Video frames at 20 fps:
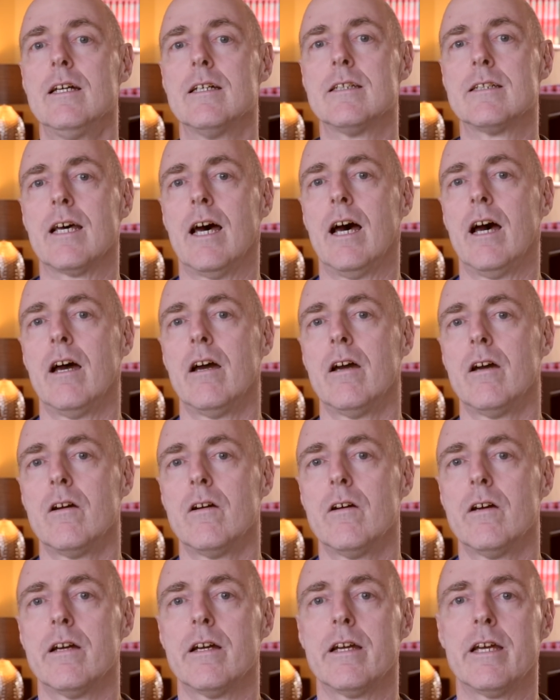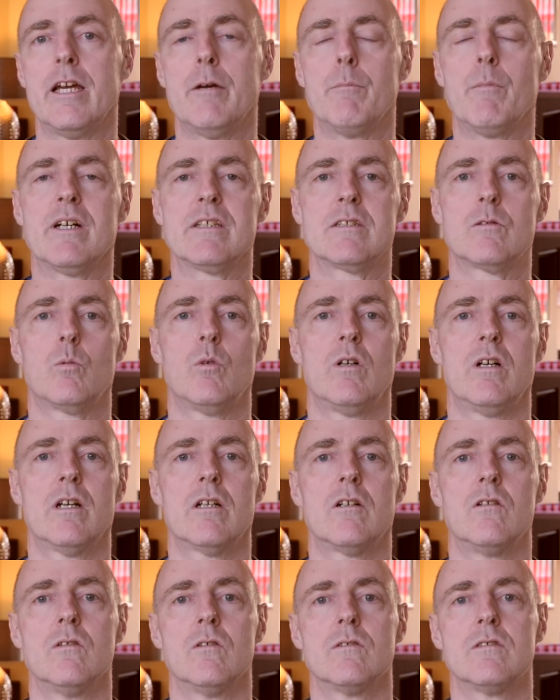So it must
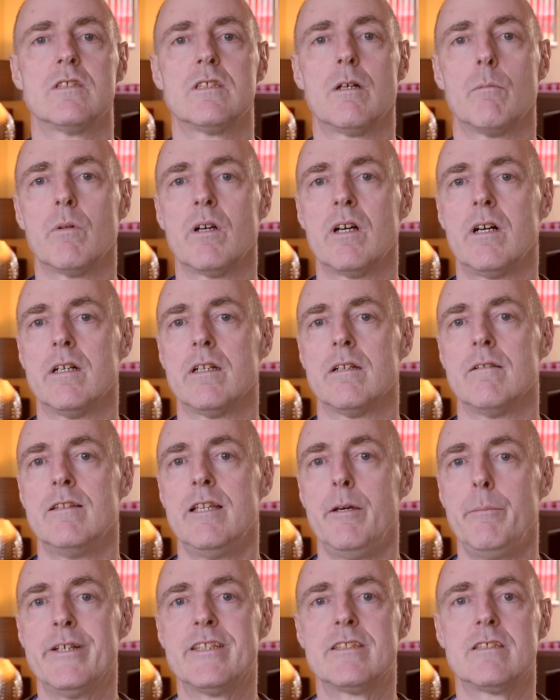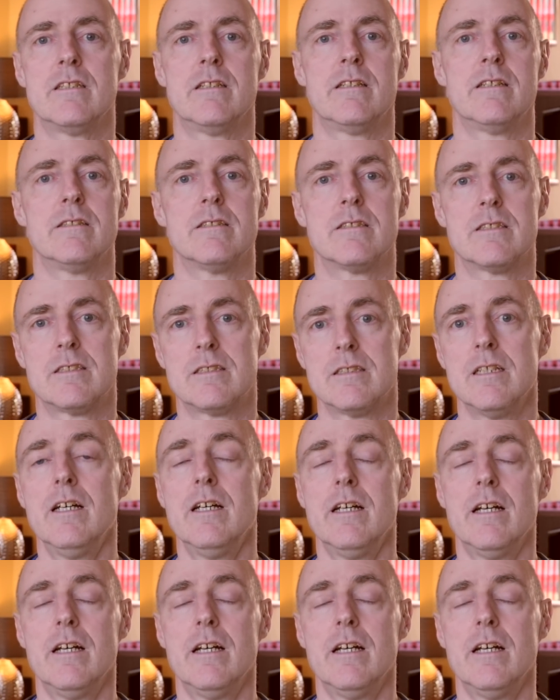work on some kind of limiter that's